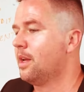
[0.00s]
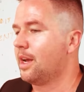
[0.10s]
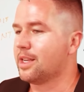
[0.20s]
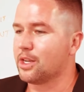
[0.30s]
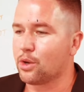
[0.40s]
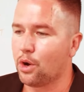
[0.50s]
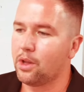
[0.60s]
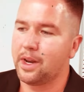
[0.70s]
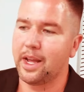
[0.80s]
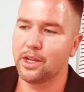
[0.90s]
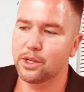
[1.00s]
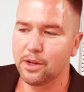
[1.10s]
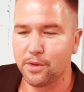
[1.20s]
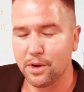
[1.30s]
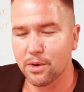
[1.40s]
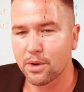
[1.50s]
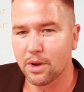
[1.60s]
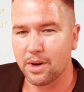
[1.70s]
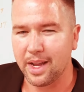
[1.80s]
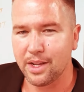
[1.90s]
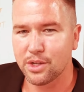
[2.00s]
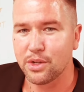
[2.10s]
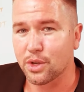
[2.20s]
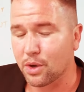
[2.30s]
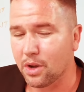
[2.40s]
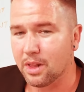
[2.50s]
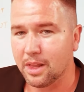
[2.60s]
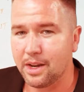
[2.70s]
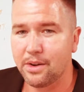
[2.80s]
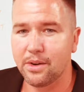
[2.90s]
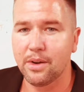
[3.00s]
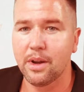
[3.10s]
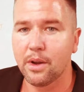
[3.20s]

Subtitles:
Like I said, call an agent. If you don't call an agent, you should call a lender.